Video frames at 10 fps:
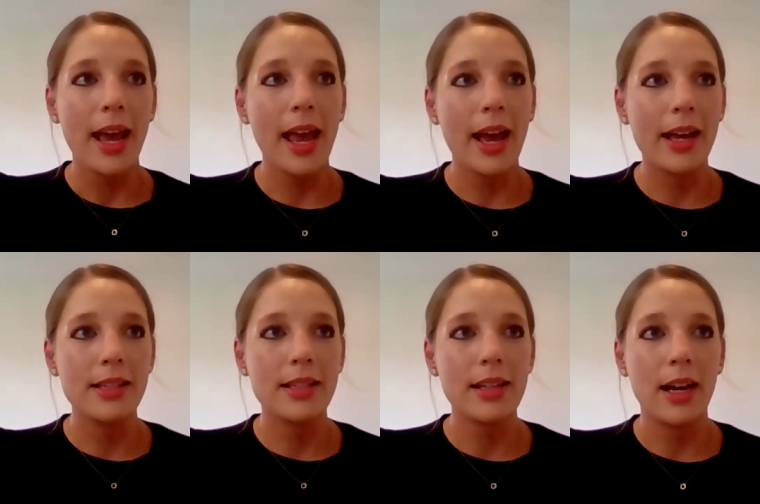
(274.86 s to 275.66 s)

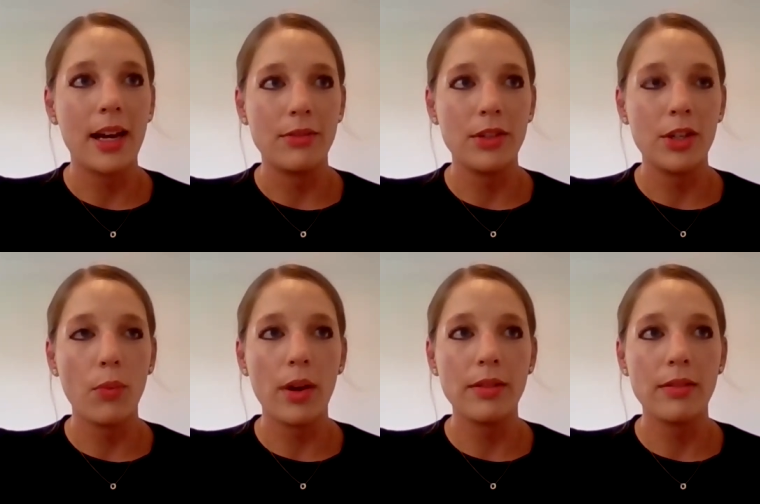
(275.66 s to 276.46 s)
and uh, you know,
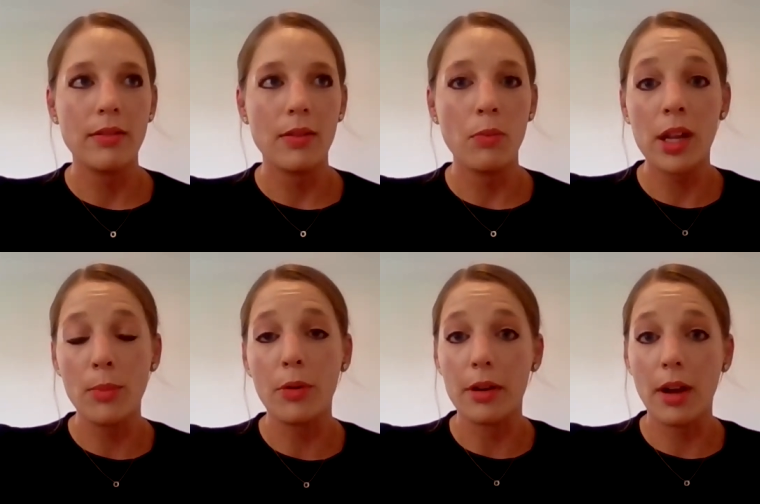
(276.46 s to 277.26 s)
one one of the
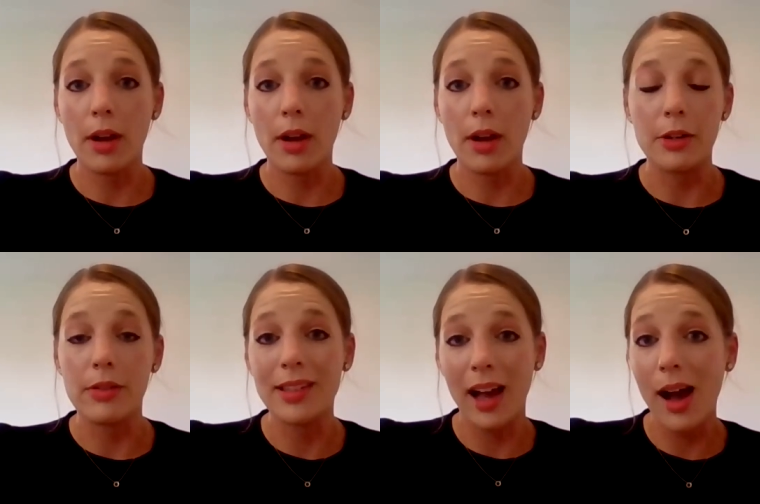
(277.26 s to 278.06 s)
more common or
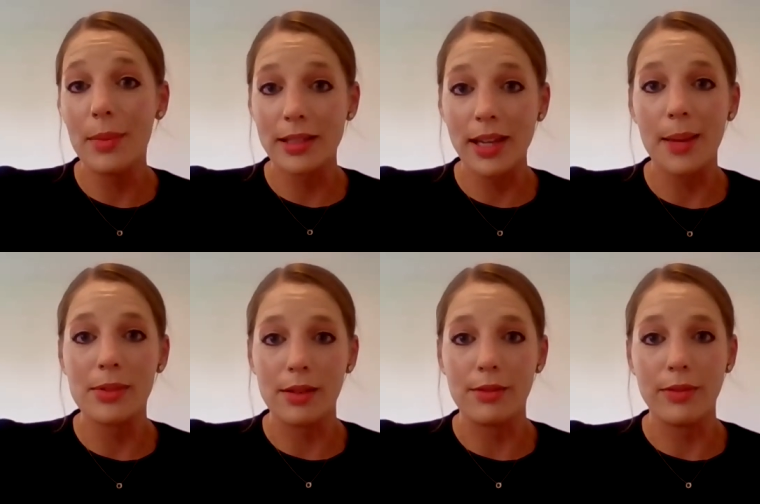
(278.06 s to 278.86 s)
the common
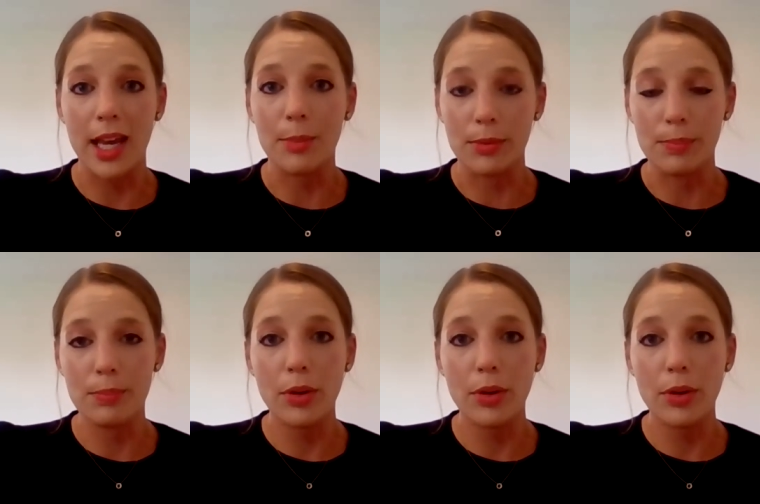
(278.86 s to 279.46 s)
types of animal